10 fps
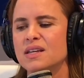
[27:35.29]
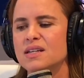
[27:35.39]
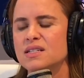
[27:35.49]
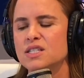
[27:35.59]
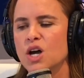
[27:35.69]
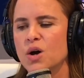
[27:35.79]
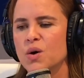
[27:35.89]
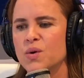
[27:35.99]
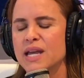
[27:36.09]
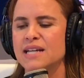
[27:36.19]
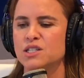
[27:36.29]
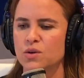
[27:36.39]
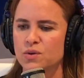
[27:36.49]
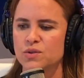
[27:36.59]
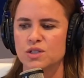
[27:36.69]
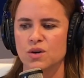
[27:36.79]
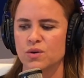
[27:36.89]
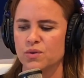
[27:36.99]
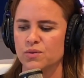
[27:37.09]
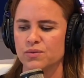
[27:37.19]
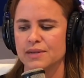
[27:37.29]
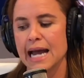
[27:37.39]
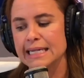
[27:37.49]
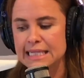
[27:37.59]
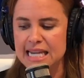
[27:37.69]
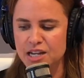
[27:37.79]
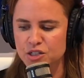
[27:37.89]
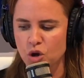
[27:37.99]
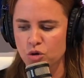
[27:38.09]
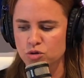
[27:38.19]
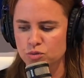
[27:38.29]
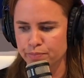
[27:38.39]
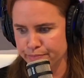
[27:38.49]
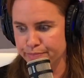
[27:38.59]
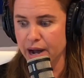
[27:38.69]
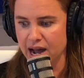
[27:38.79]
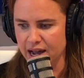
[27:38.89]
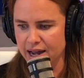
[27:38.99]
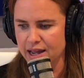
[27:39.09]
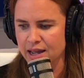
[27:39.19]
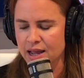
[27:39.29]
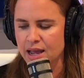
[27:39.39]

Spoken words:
so 90 days goes by,